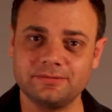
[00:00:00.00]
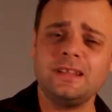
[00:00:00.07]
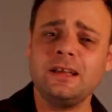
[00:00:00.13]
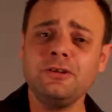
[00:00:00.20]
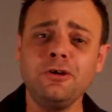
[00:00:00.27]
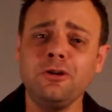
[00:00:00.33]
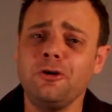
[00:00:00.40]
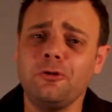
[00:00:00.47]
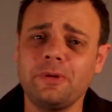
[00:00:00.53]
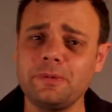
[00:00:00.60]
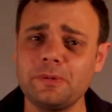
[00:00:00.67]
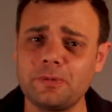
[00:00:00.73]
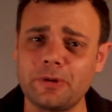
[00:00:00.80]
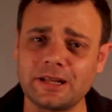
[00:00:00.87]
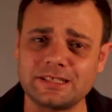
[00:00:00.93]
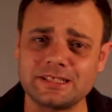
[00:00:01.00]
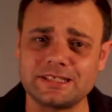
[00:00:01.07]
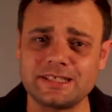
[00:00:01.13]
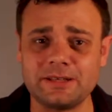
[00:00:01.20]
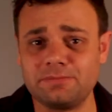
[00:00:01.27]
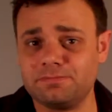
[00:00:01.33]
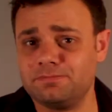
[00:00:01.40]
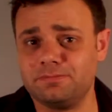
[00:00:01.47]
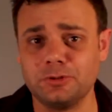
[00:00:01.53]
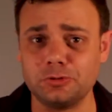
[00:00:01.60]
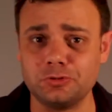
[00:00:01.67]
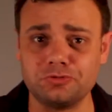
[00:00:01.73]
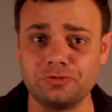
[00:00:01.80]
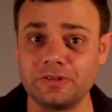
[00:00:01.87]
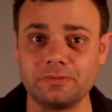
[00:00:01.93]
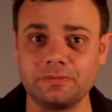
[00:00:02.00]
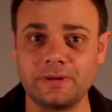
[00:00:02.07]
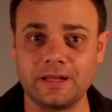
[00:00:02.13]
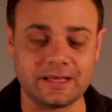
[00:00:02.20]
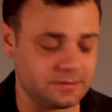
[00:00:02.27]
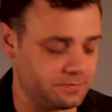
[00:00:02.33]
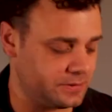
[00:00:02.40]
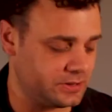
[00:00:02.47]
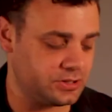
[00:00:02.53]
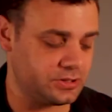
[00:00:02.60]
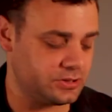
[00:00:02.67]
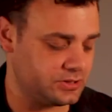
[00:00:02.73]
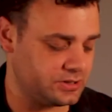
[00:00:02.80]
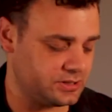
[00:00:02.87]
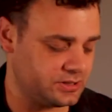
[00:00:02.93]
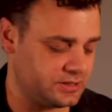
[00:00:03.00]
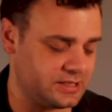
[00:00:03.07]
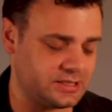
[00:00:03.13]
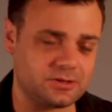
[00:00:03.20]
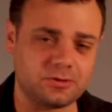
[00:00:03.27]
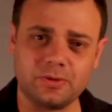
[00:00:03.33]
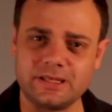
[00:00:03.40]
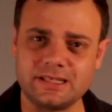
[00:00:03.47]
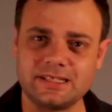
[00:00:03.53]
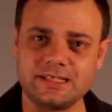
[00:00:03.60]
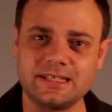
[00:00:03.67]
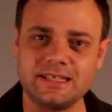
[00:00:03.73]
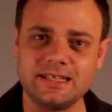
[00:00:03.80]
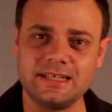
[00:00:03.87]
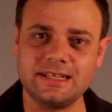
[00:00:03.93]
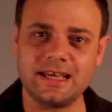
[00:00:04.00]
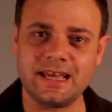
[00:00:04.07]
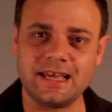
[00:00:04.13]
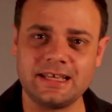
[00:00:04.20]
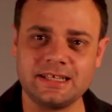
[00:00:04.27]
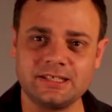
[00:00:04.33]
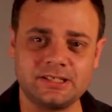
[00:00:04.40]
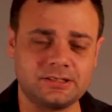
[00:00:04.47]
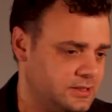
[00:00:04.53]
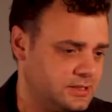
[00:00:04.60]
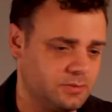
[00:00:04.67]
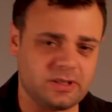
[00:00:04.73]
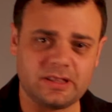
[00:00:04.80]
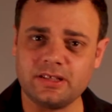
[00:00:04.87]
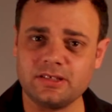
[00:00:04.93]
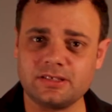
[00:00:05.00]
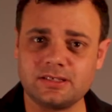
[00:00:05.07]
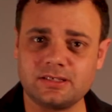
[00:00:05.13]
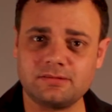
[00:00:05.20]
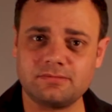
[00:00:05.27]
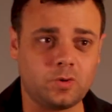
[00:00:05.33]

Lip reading: Now, not a lot of people practice their blues rhythm playing because it's always seen as something that's